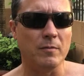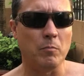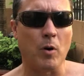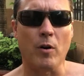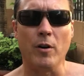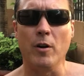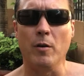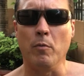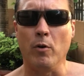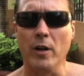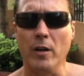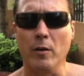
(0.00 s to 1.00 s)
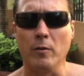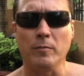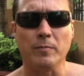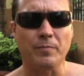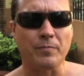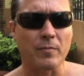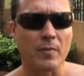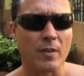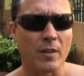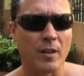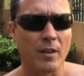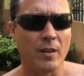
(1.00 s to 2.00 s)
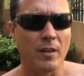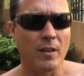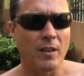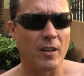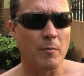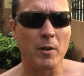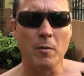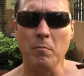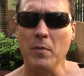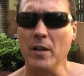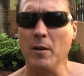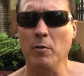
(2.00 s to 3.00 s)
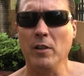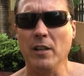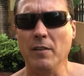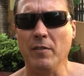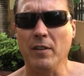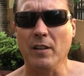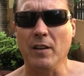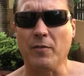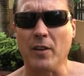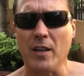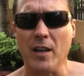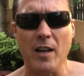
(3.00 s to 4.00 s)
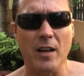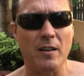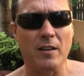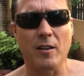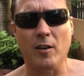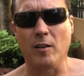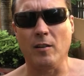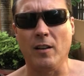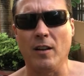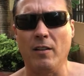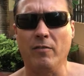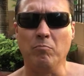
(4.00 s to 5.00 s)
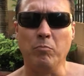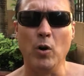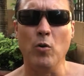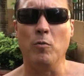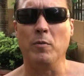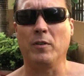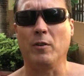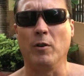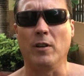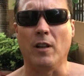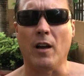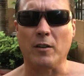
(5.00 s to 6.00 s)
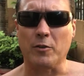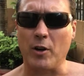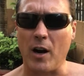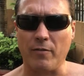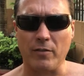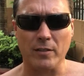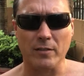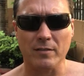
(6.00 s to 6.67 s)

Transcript: Barrio Barreto. I mean, the minute we left the gate, cut a left, boom, it's gridlock traffic.